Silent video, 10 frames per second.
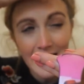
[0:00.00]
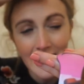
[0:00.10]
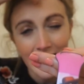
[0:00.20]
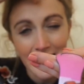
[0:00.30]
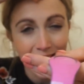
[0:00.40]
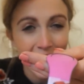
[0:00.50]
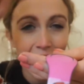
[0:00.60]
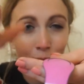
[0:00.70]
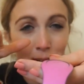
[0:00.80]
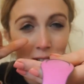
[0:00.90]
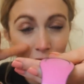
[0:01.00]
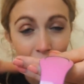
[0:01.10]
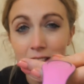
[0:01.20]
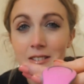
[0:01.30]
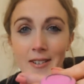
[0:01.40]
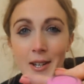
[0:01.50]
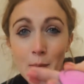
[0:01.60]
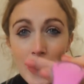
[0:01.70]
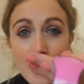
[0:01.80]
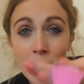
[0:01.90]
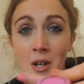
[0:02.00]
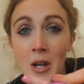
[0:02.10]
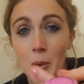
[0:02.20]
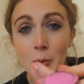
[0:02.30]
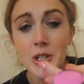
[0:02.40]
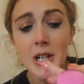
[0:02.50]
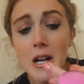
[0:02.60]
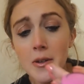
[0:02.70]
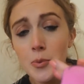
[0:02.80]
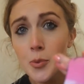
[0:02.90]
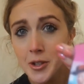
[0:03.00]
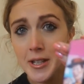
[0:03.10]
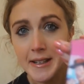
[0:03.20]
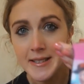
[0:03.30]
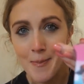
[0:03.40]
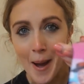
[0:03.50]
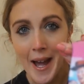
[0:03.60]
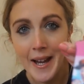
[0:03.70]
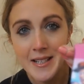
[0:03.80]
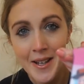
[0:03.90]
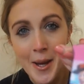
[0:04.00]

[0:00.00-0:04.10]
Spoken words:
Like, I think it works really, really well, which you kind of wouldn't expect.